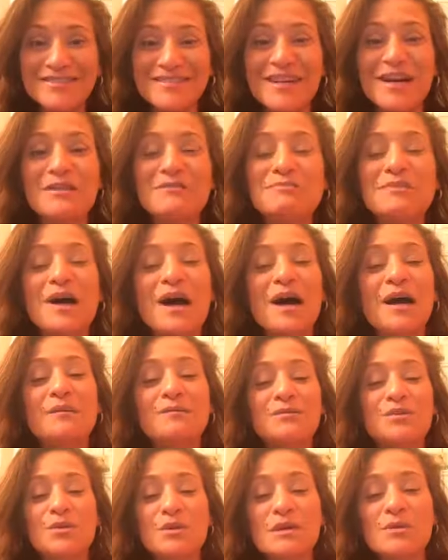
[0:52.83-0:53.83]
I'm,
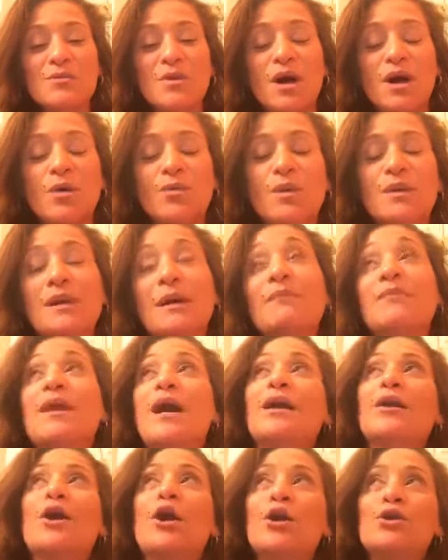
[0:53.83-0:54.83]
I'm doing well when I'm
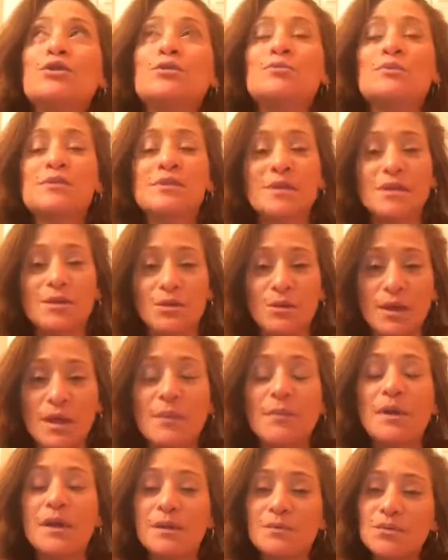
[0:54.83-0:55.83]
not 100% okay,
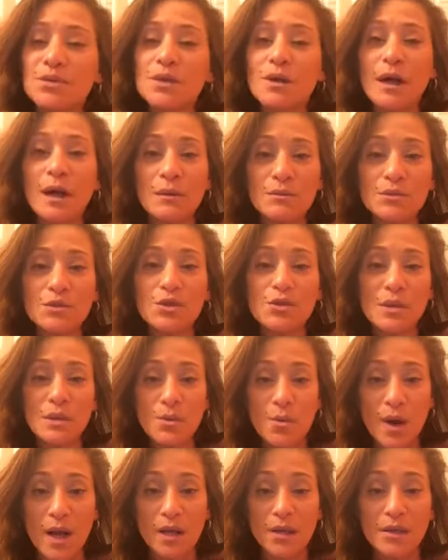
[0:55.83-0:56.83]
but I'm, do, I'm
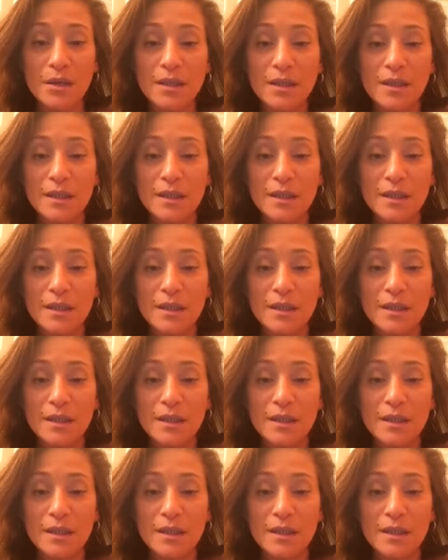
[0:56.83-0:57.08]
doing well.